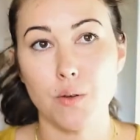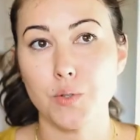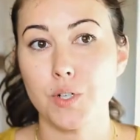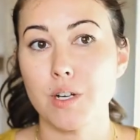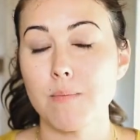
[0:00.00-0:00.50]

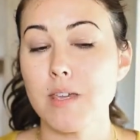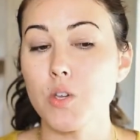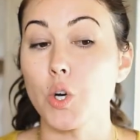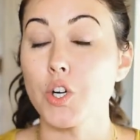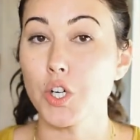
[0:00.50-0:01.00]
Those are going to be
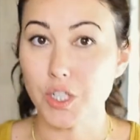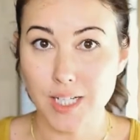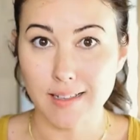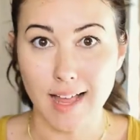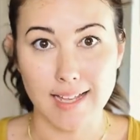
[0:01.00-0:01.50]
your
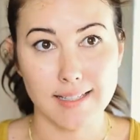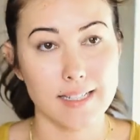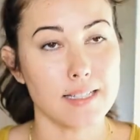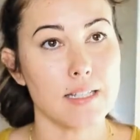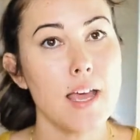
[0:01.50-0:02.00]
nursing classes.